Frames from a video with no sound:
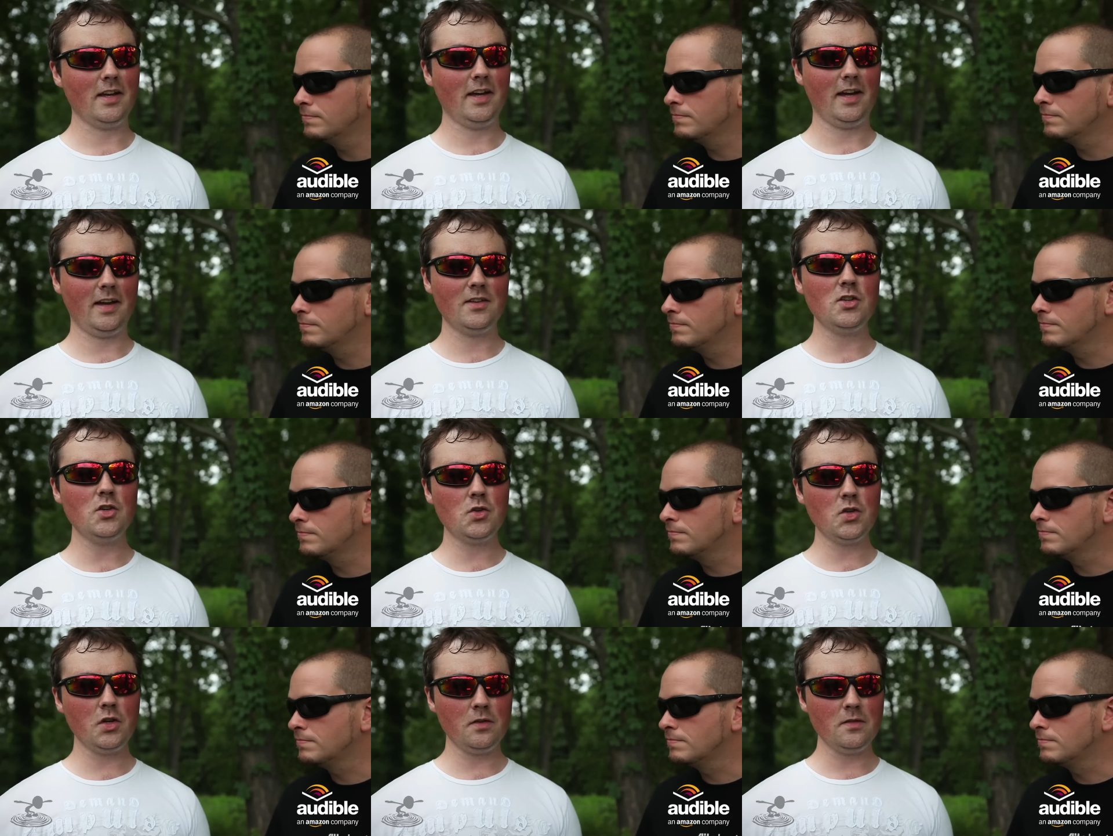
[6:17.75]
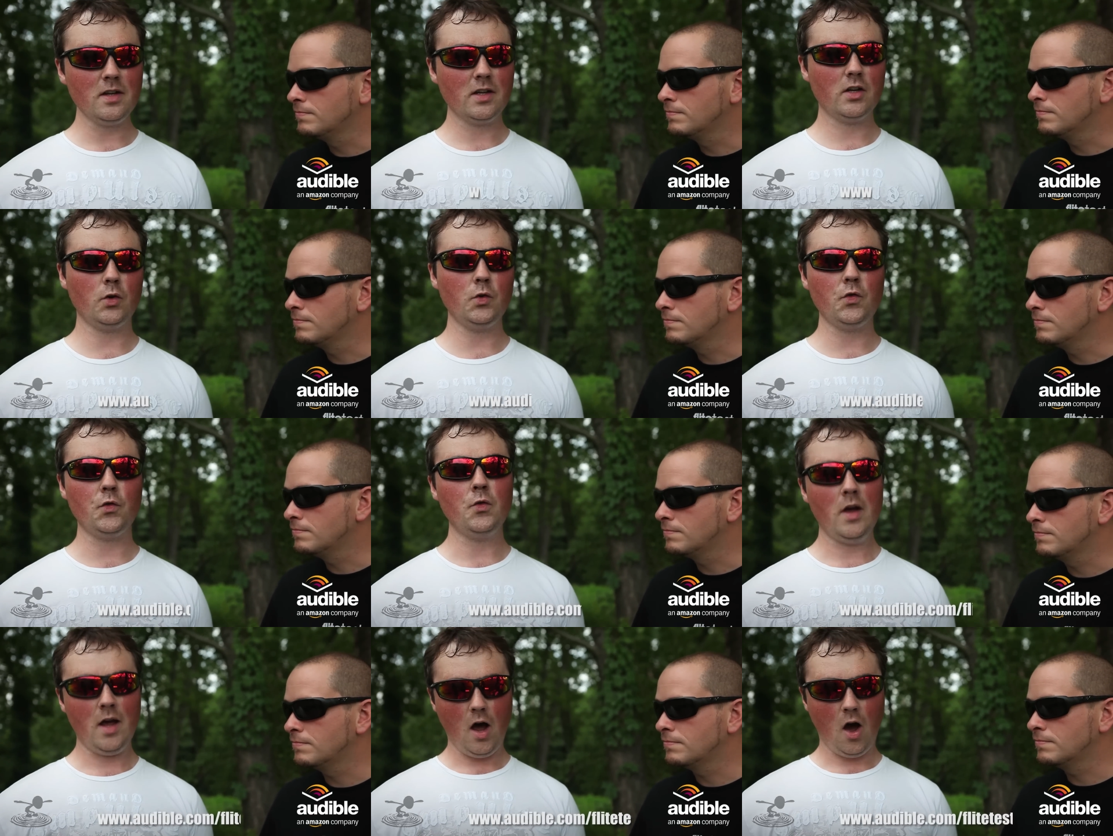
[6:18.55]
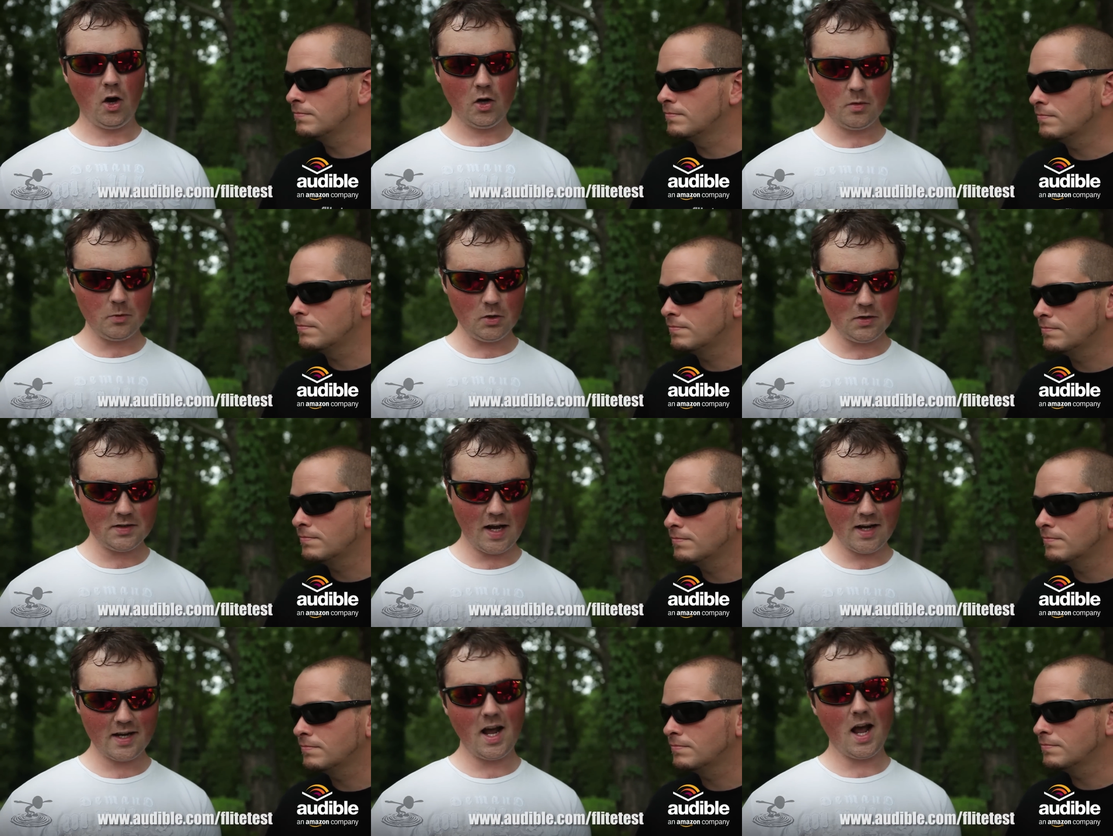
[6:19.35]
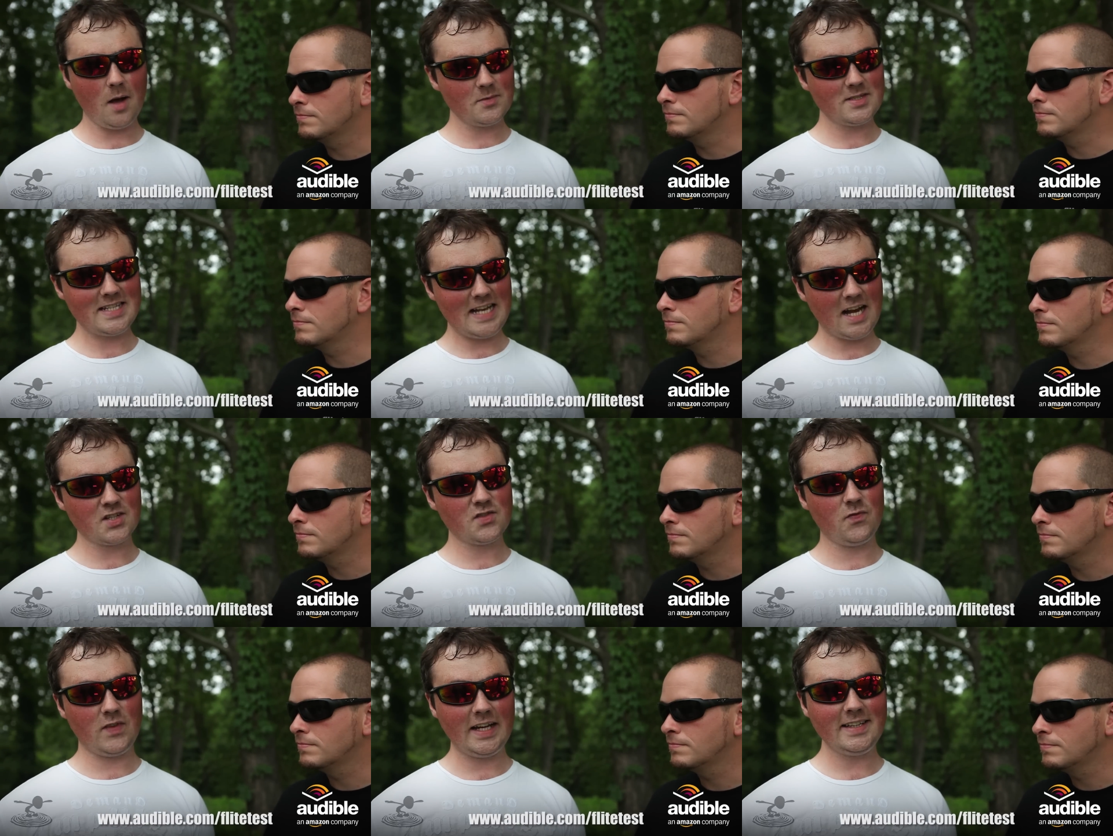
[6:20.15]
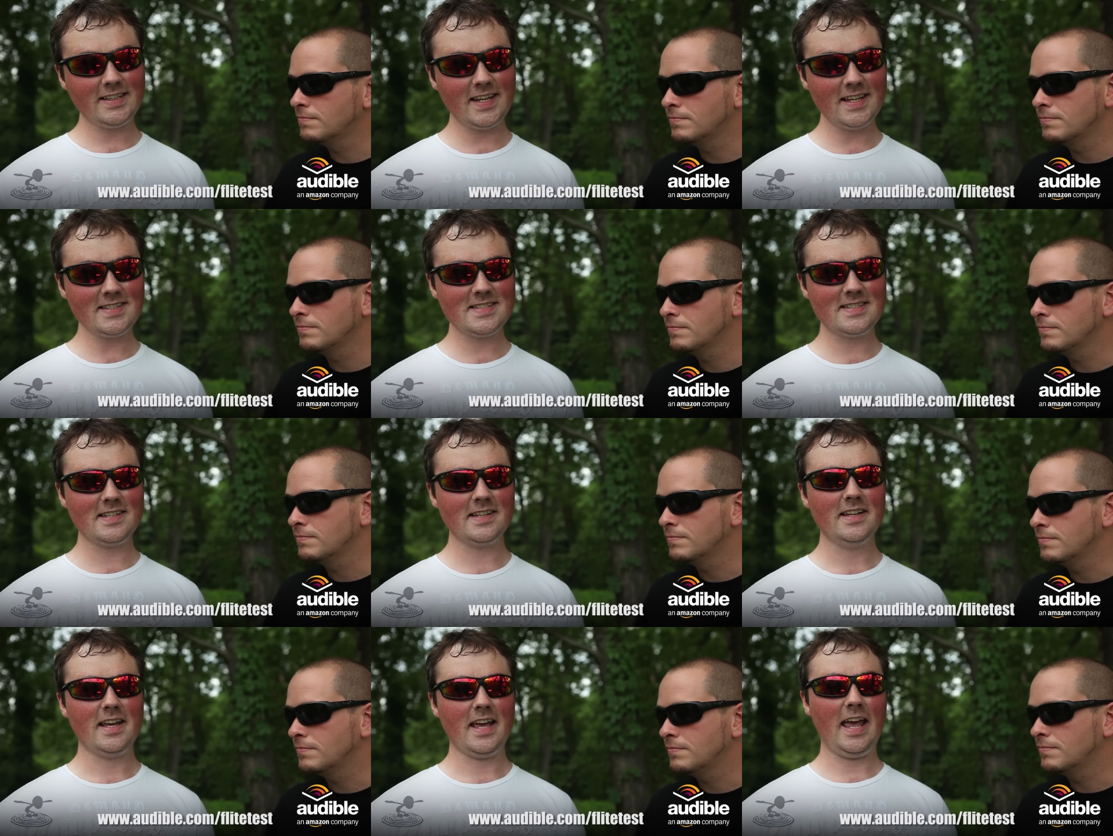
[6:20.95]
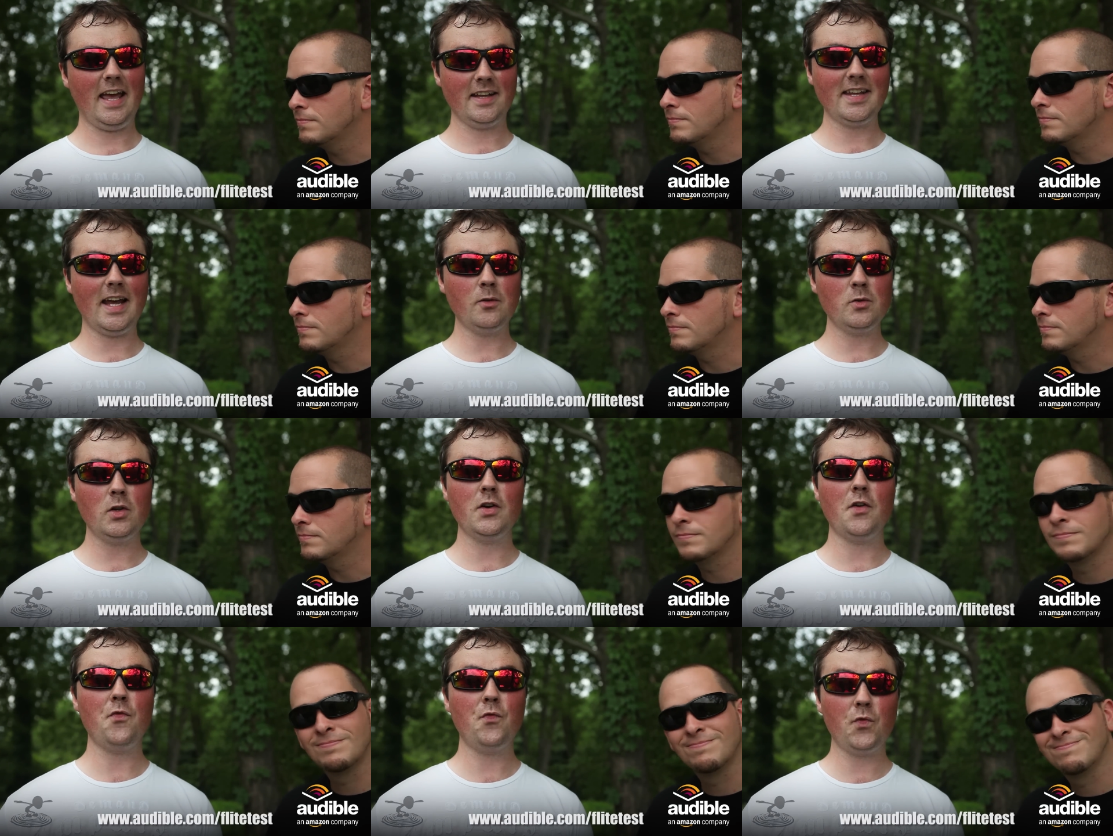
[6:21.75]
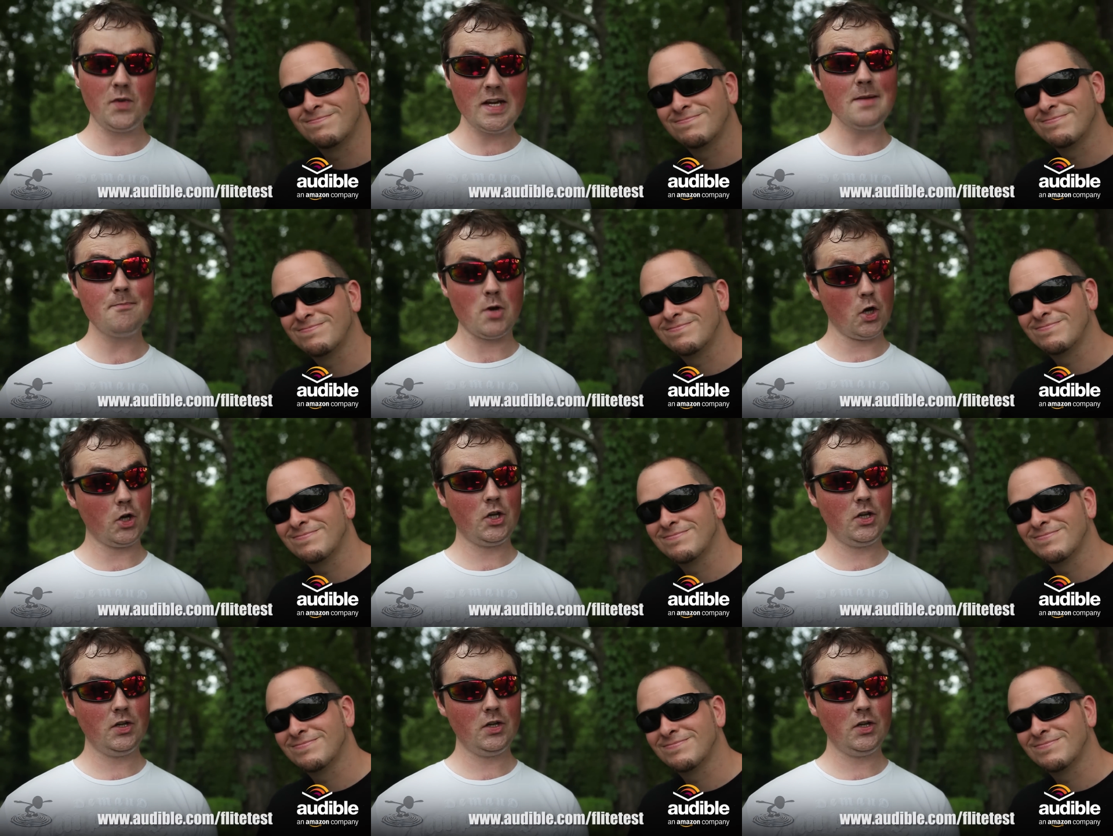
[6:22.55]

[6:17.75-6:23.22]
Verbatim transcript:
Speaker 1: And you can go to audible.com slash flite test and download a free book.